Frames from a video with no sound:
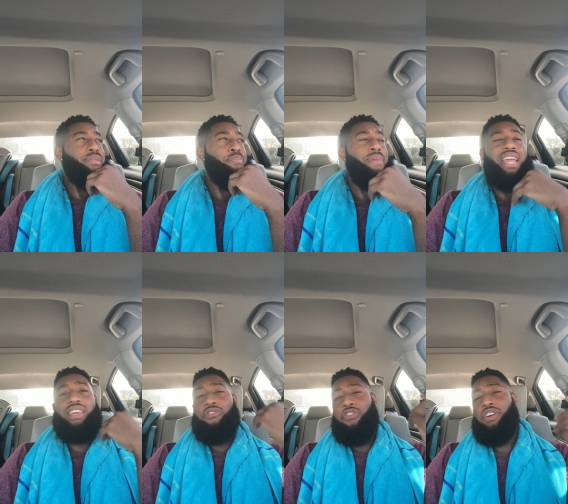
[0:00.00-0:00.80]

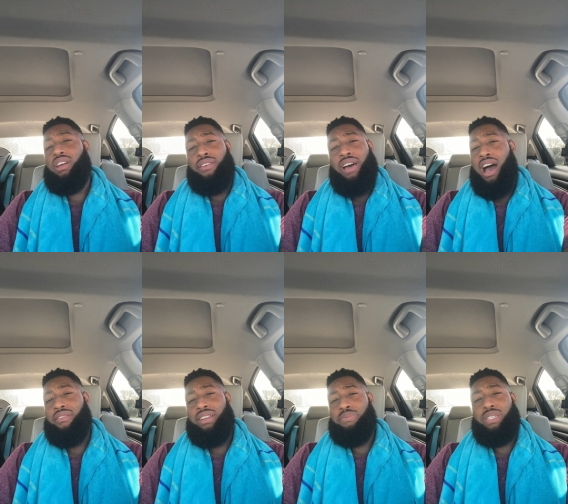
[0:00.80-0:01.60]
making fun of how
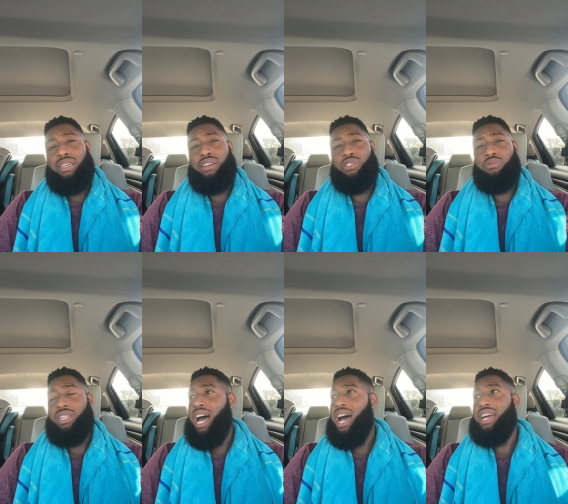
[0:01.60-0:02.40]
Nipsey Hussle
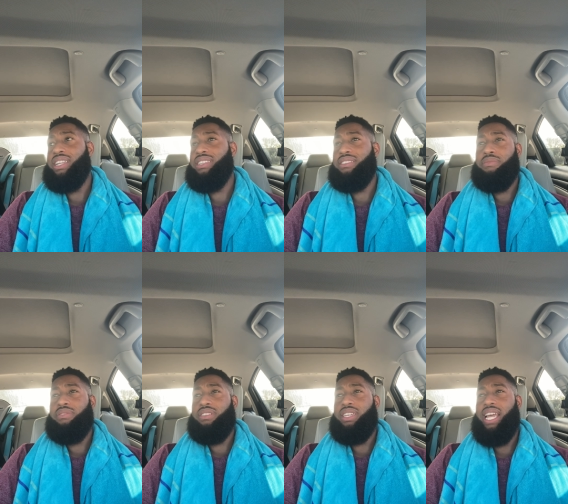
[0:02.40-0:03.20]
died.
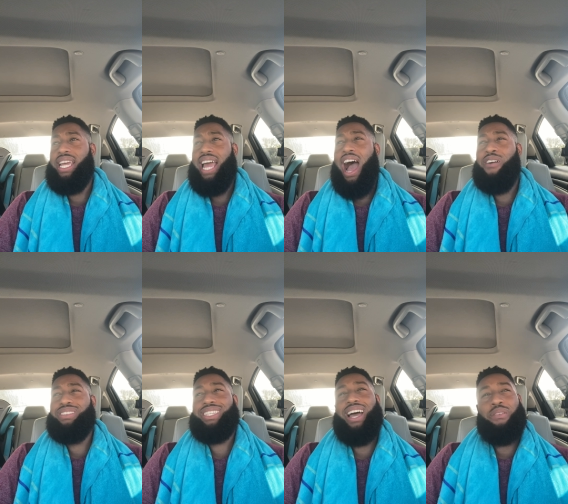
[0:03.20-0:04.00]
And I
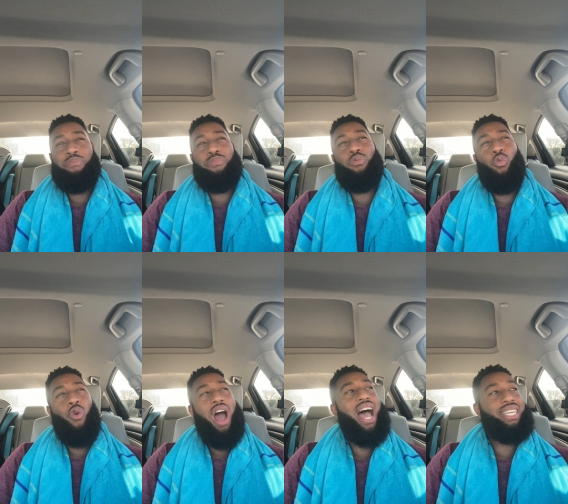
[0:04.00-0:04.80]
was like,
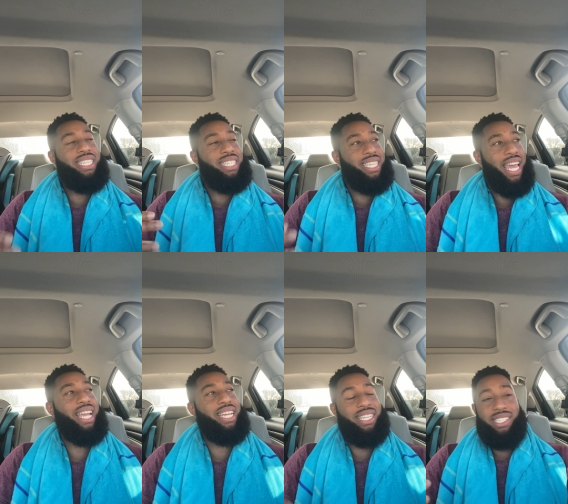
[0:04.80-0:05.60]
why is he
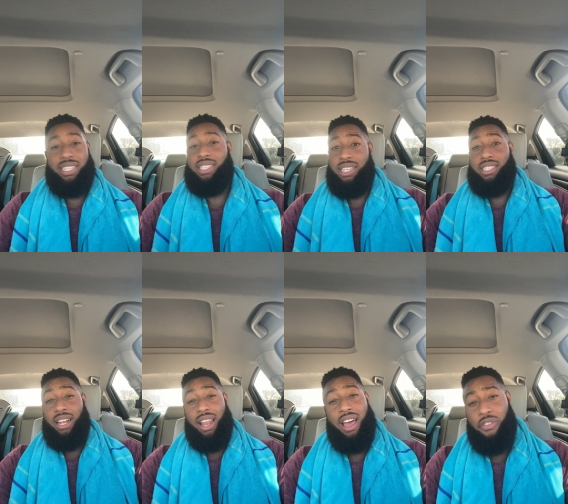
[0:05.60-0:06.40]
taking it to this
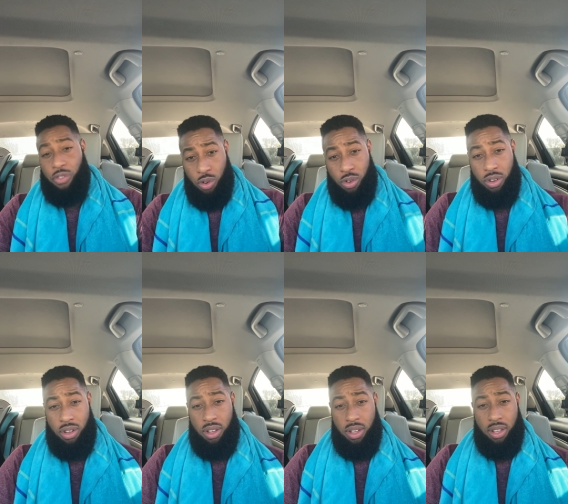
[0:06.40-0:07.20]
level?
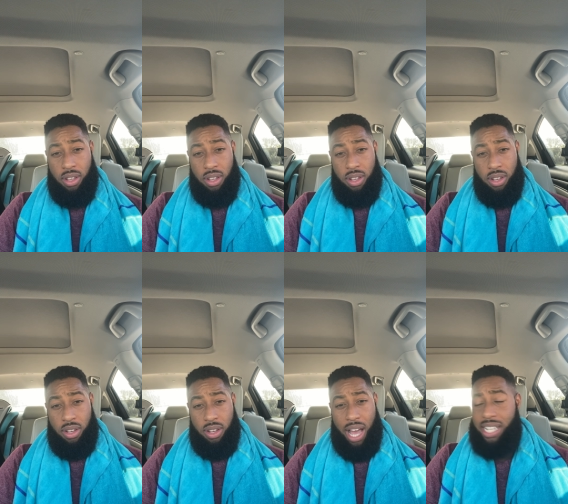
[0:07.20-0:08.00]

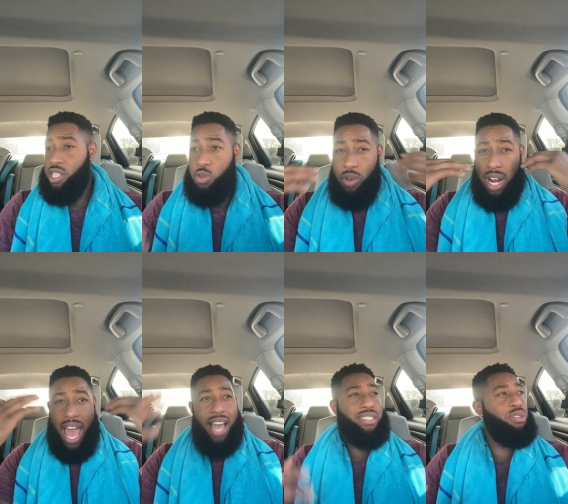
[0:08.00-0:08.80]
I just want to
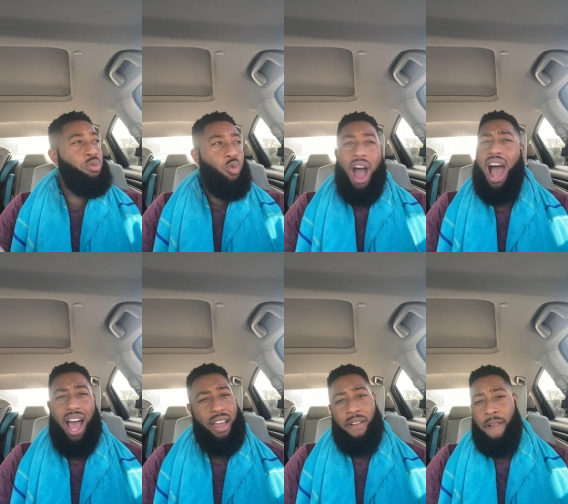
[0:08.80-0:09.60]
ask him
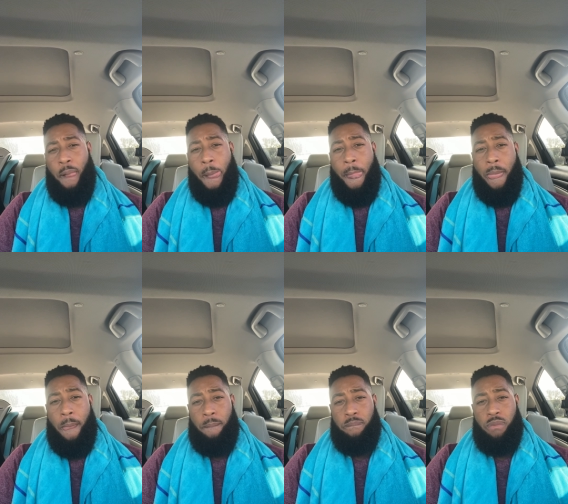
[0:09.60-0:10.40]
why.
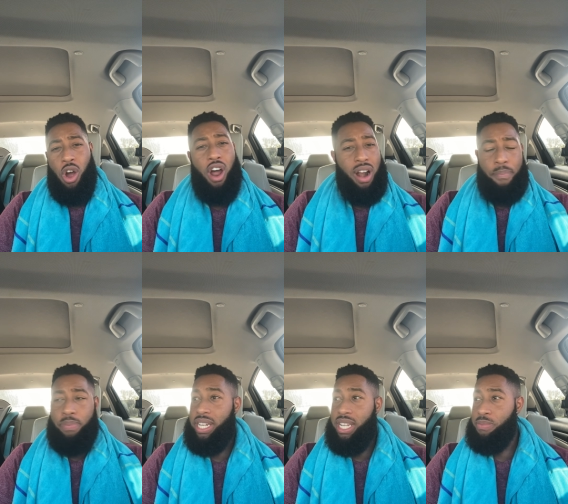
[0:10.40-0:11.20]

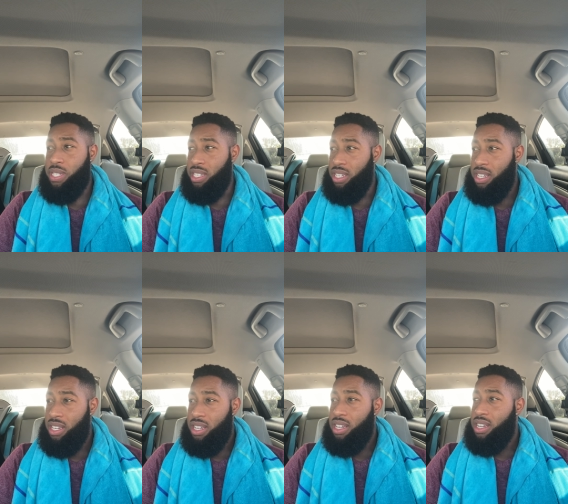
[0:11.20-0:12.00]
R.I.P. Nipsey.
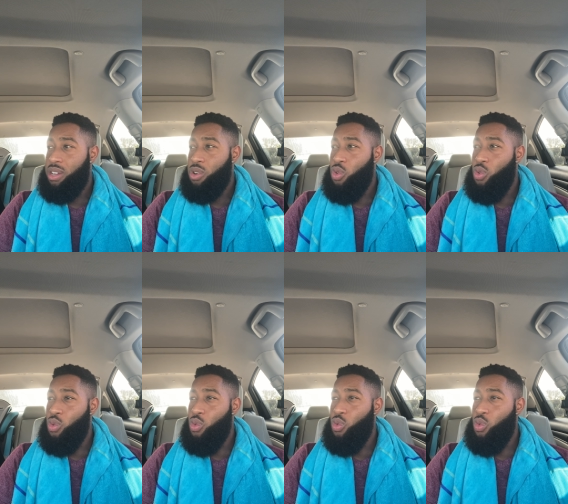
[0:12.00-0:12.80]

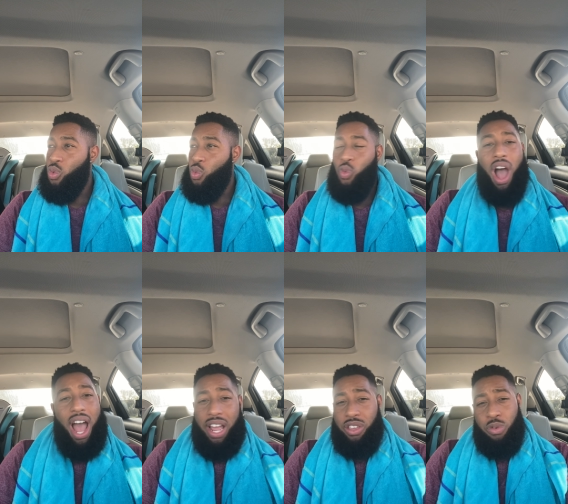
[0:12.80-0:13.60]

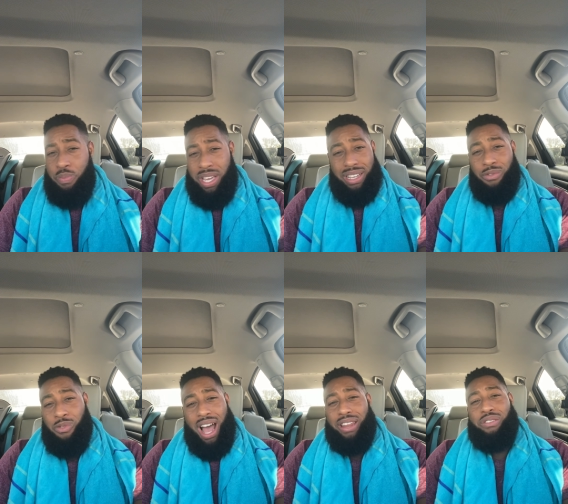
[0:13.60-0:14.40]
Why
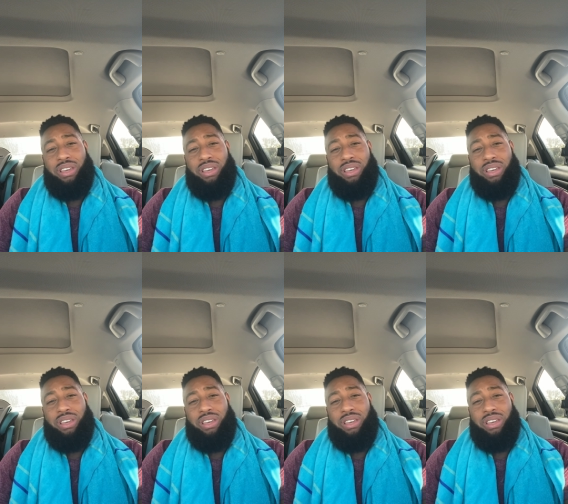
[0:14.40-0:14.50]
do you